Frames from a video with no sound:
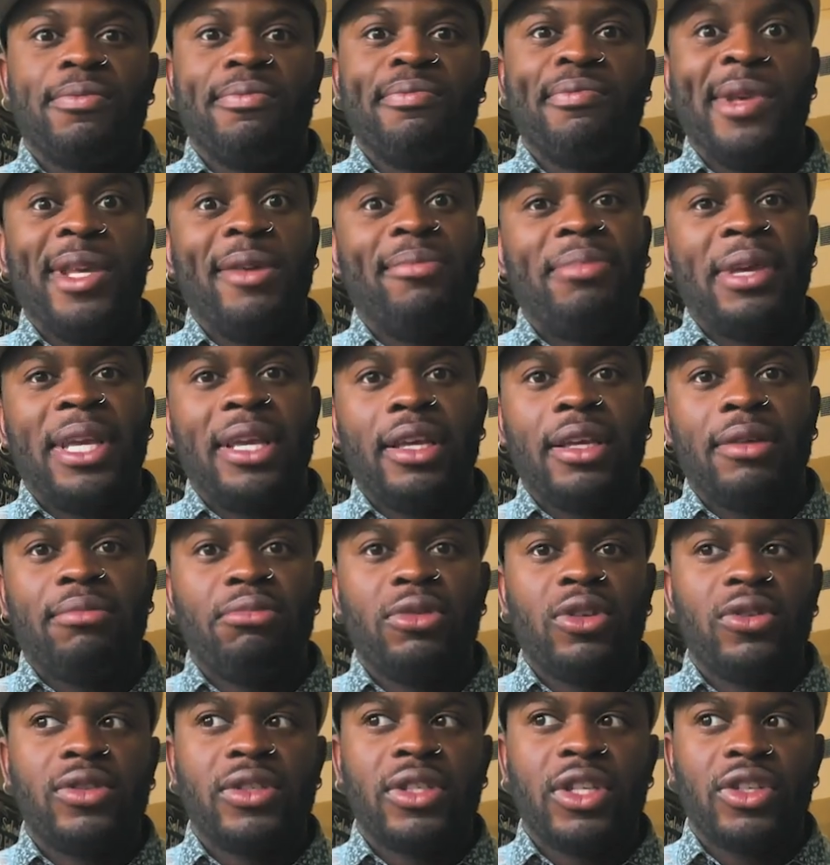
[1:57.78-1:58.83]
Me being a
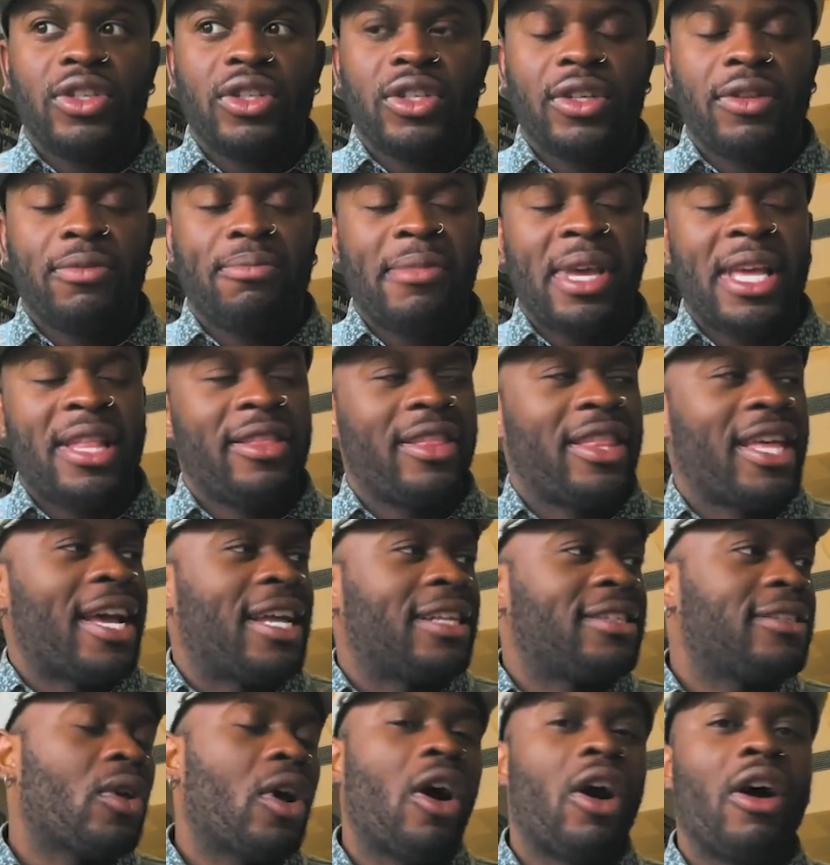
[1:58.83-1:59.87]
musician meant
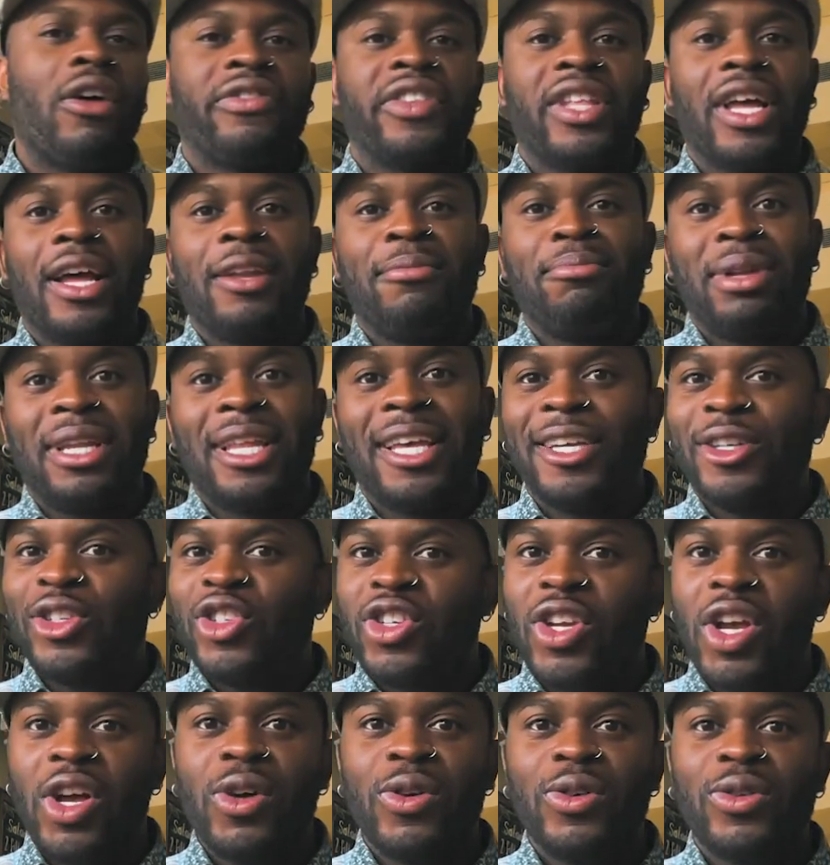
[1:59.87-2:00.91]
that after I'd play
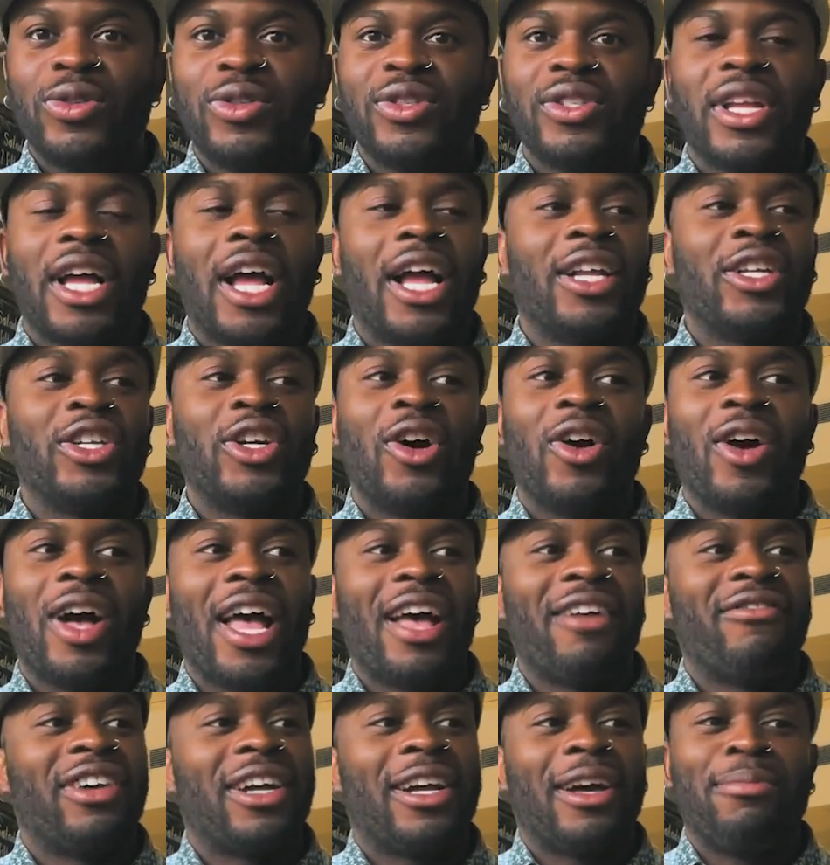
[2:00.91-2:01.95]
shows, I'd go
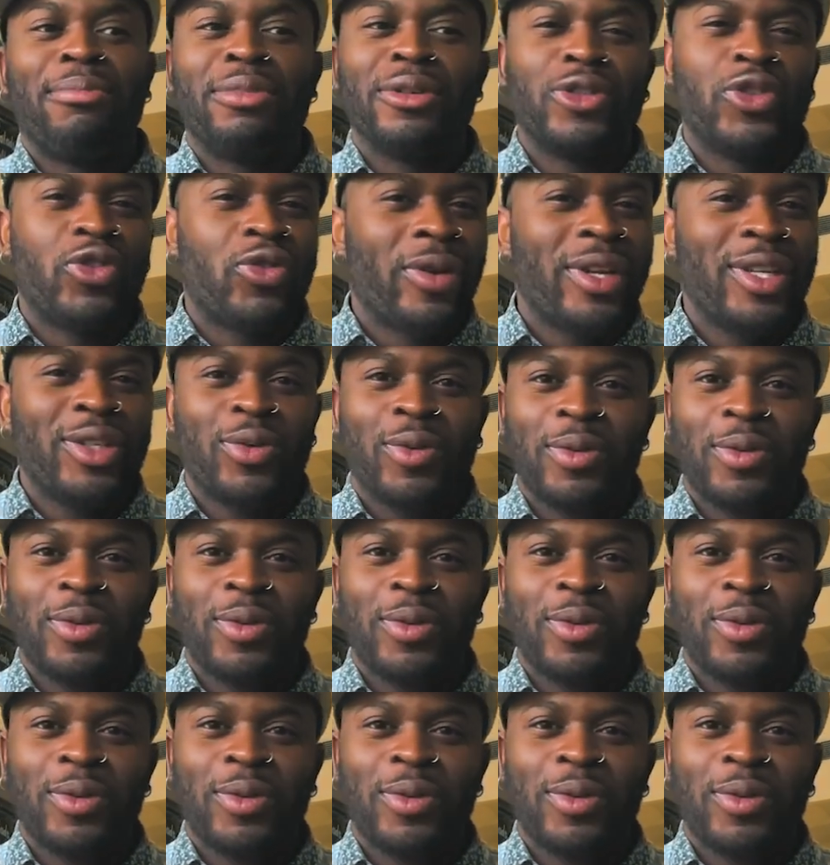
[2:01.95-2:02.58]
have a couple drinks